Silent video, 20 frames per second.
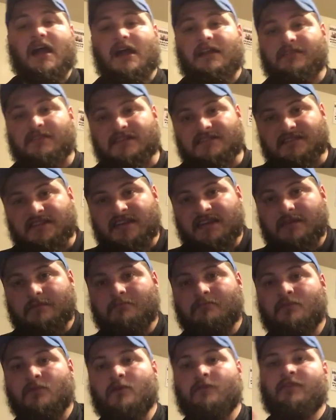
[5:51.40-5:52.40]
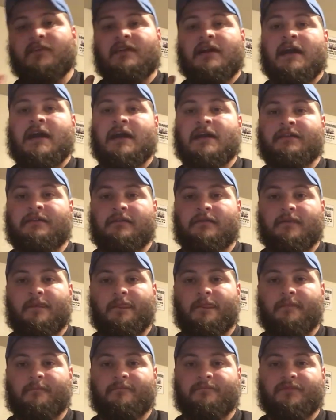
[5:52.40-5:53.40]
and let's keep moving on
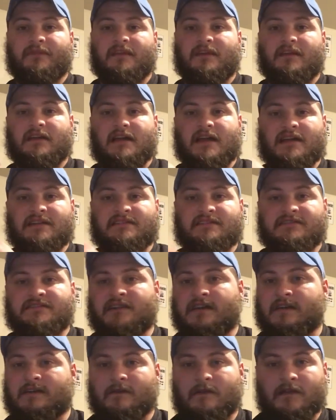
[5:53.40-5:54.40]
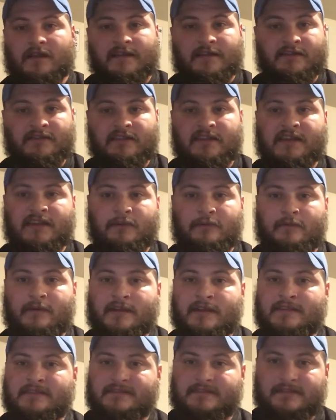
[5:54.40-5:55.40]
and start clicking
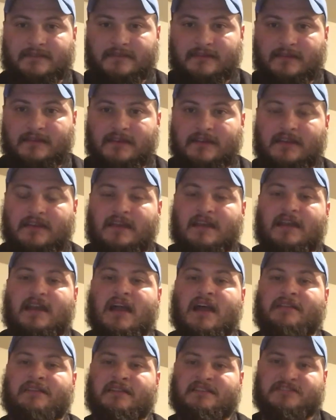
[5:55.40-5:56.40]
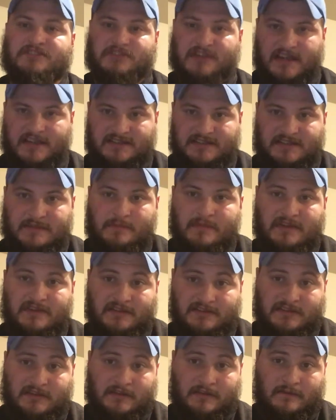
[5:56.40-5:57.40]
wins and let's chase the
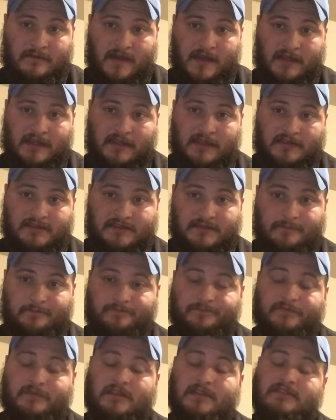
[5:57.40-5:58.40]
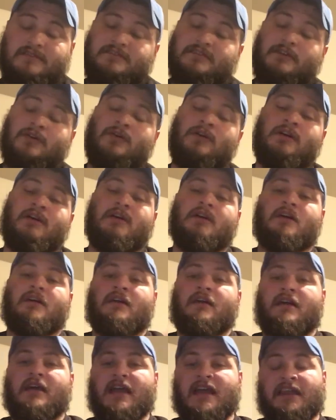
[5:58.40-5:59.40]
Minnesota Vikings. So,
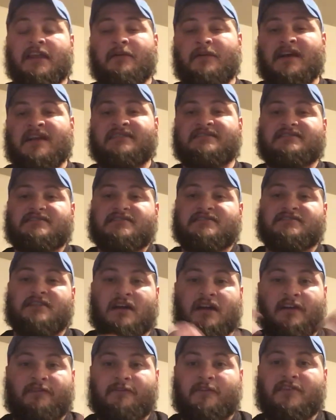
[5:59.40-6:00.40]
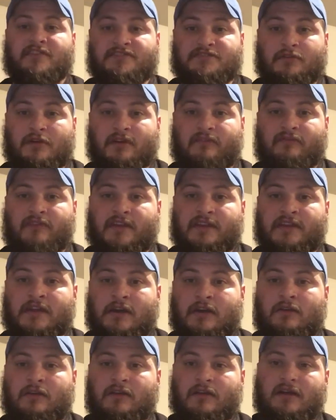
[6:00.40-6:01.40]
anyways, sorry for the short
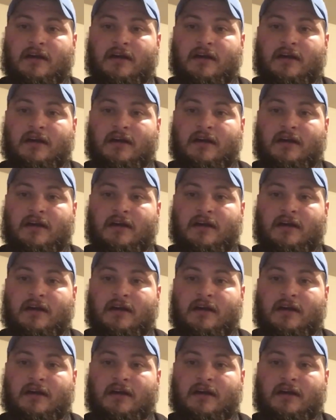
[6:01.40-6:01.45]
video.